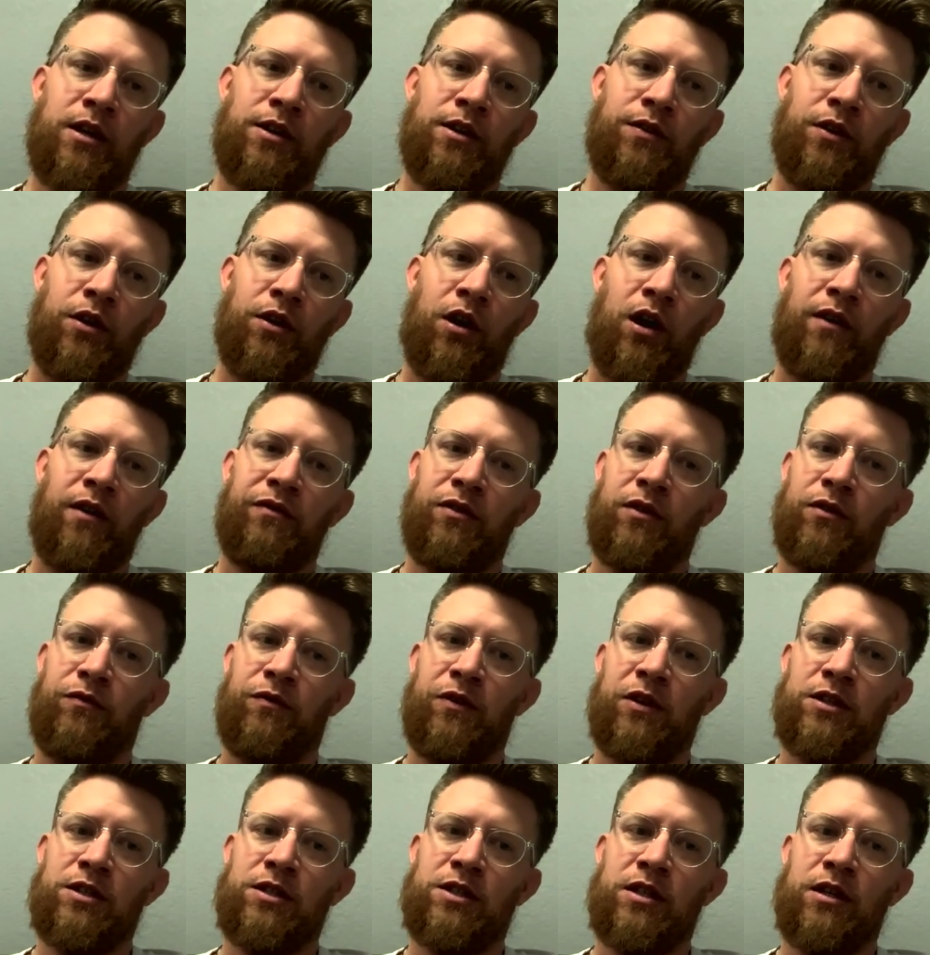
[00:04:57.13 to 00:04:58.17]
the off the
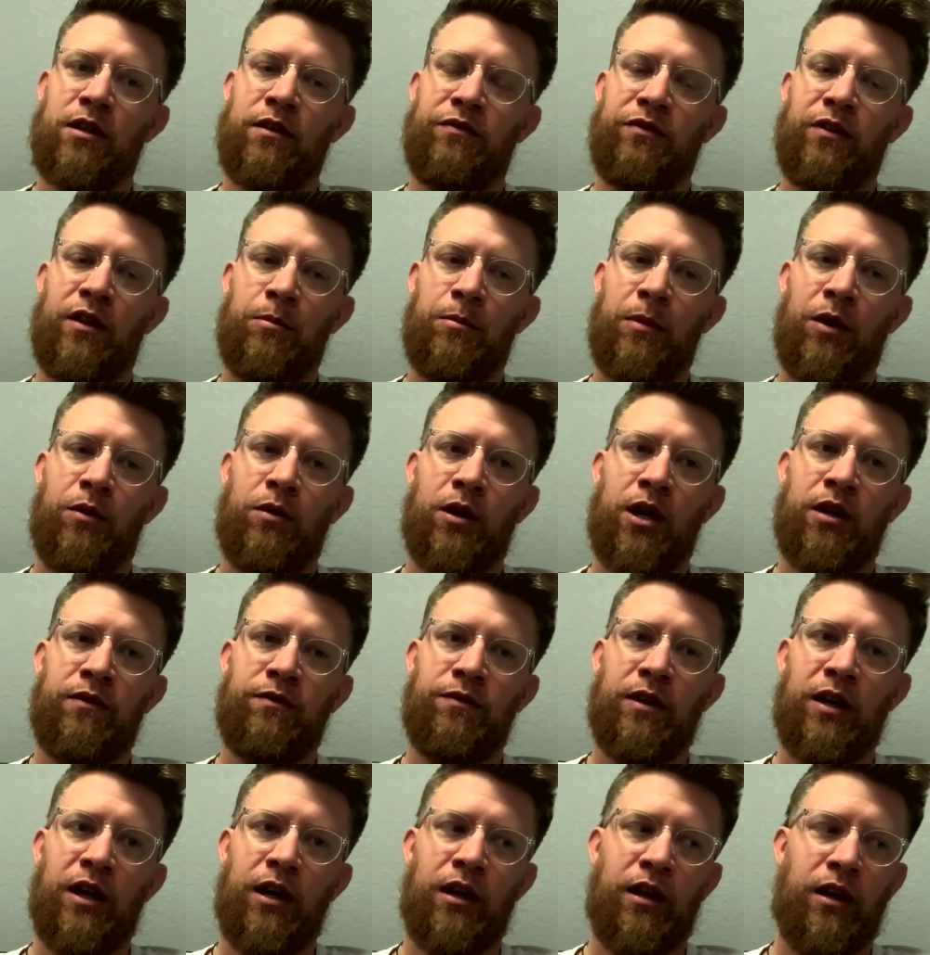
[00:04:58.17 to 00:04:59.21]
field stuff that my
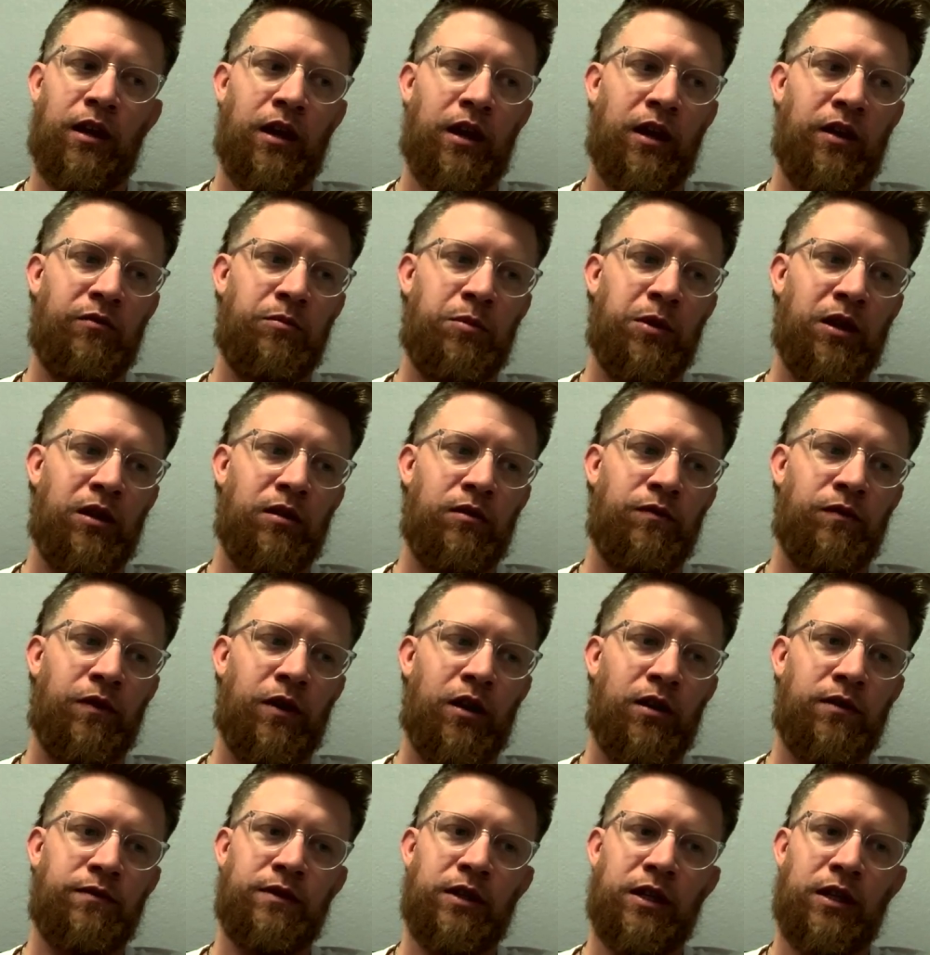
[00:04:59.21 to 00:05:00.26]
wife and I have been
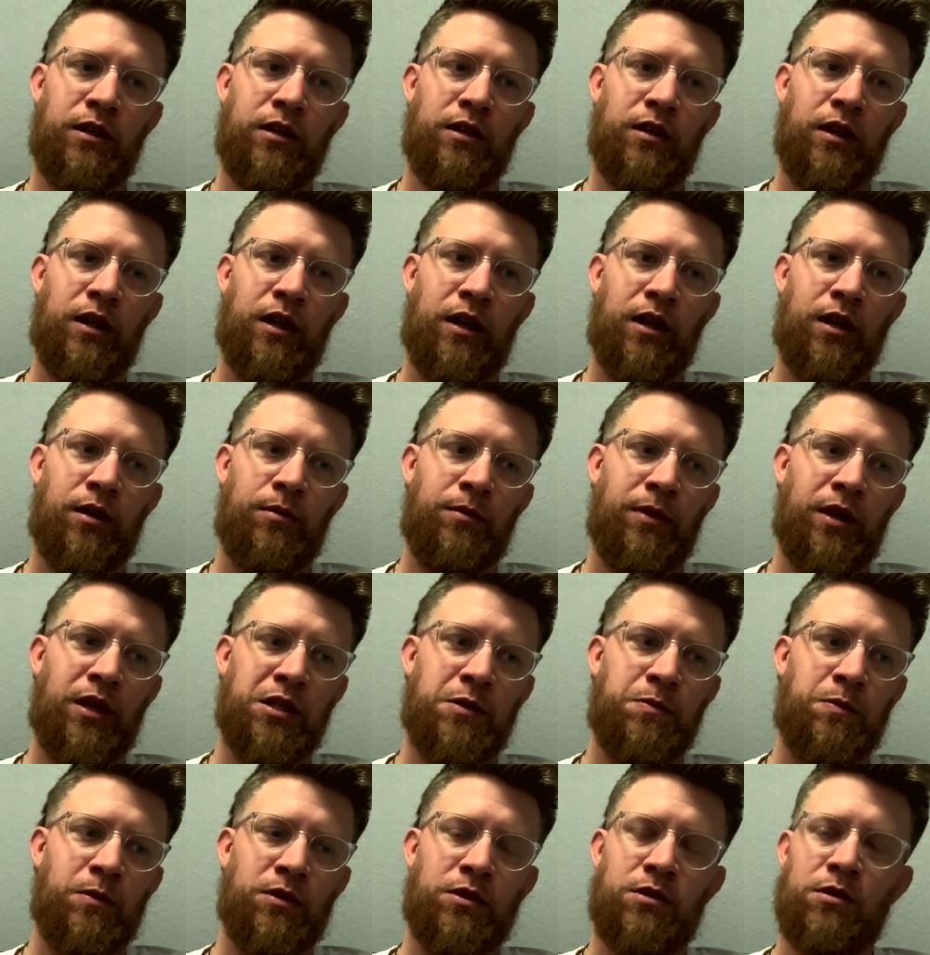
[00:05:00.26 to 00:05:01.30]
involved in um,
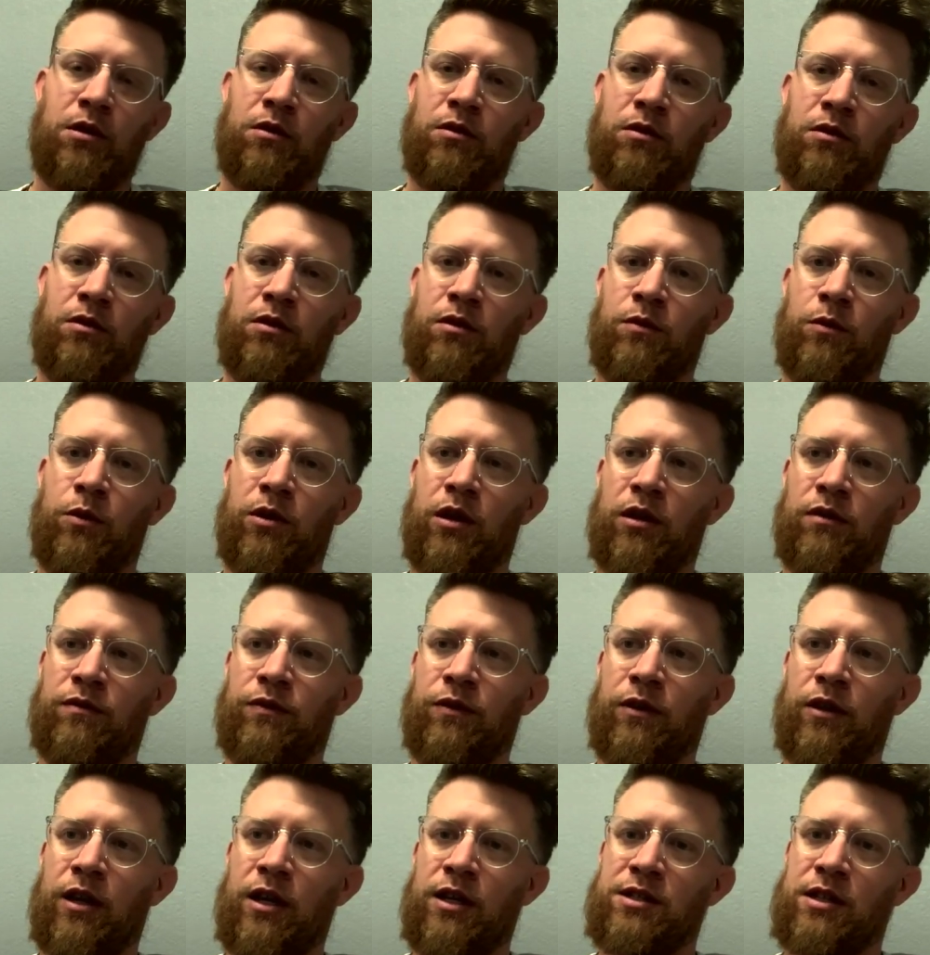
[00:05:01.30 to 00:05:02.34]
has been so rewarding
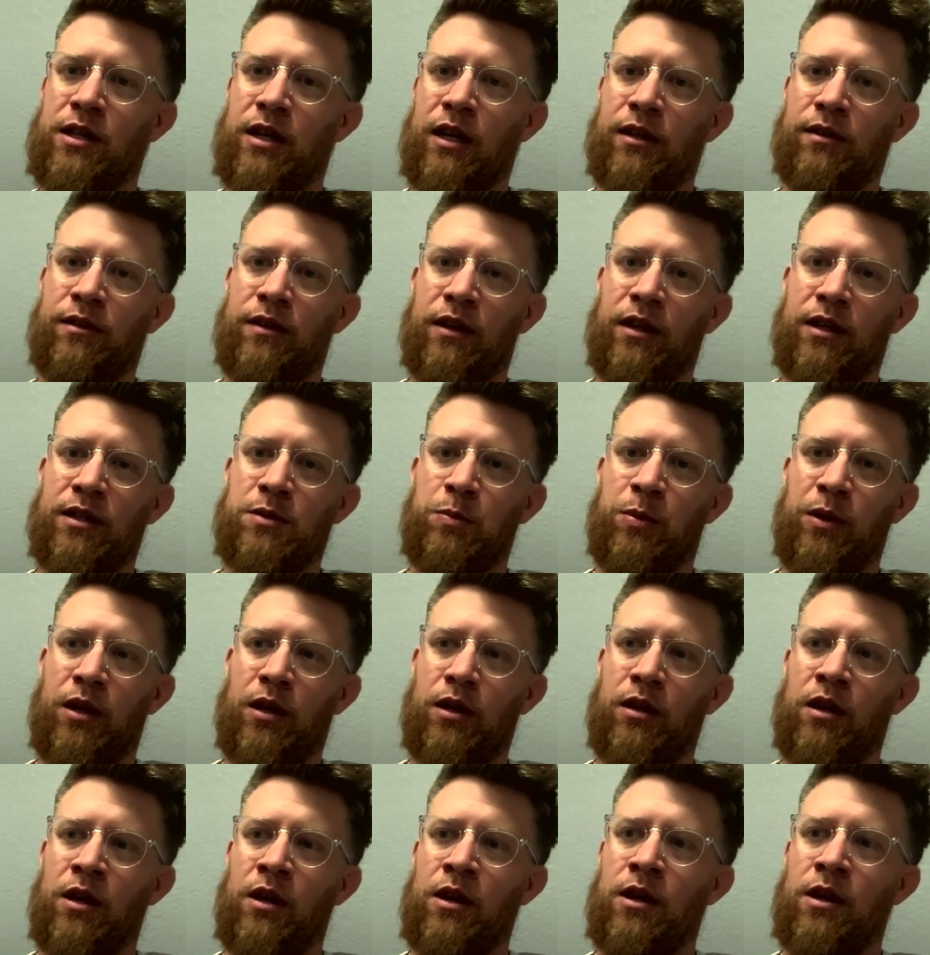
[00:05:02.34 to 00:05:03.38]
for us, and I think it's
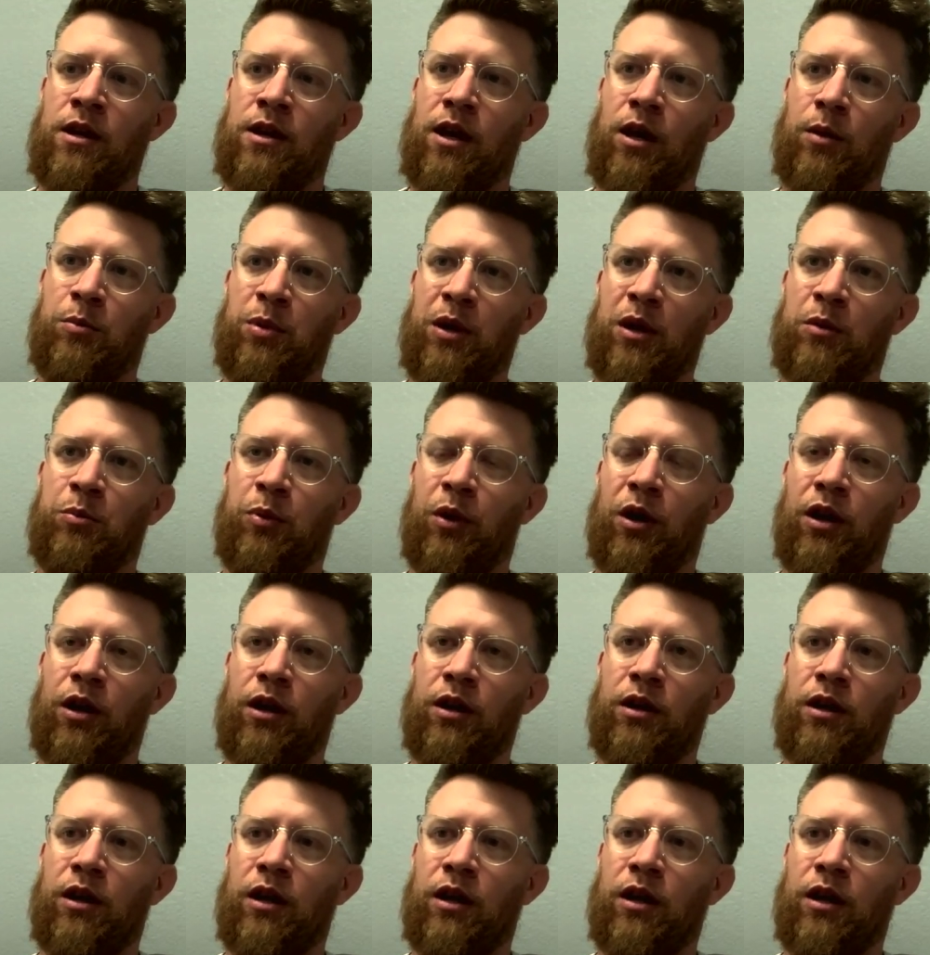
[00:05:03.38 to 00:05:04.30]
been a big part